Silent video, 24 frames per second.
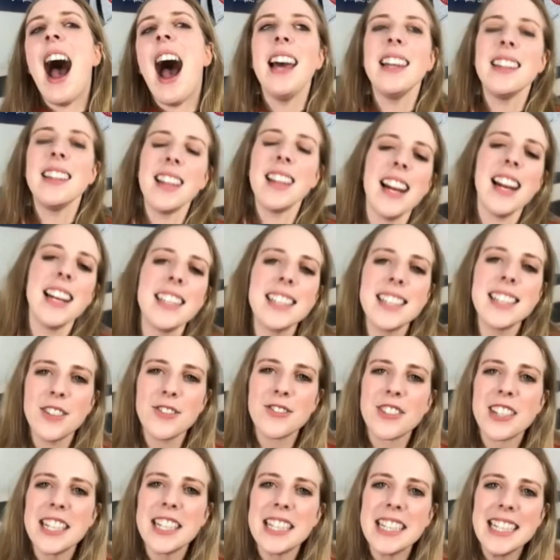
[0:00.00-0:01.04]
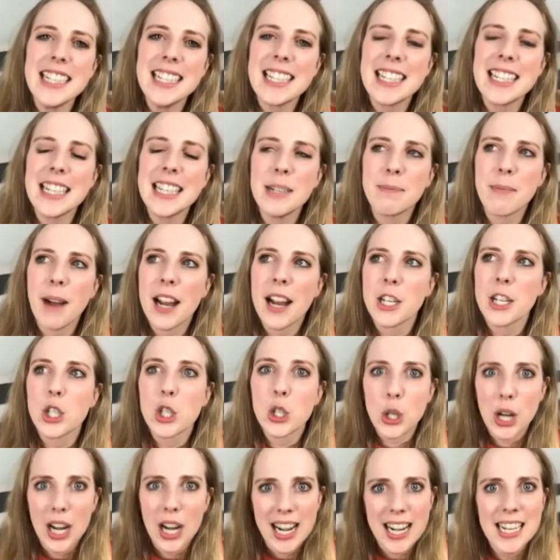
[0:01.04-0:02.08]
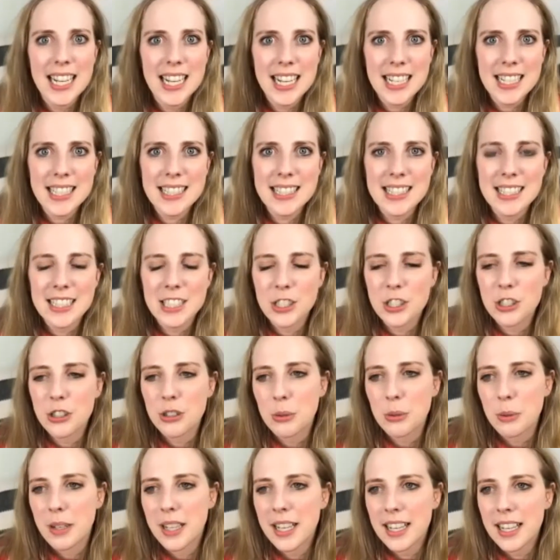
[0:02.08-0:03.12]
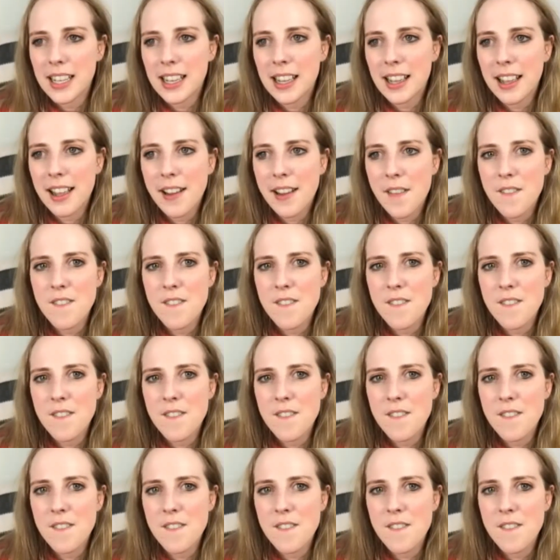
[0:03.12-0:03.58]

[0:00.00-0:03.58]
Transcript: like to really keep my trainings and shooting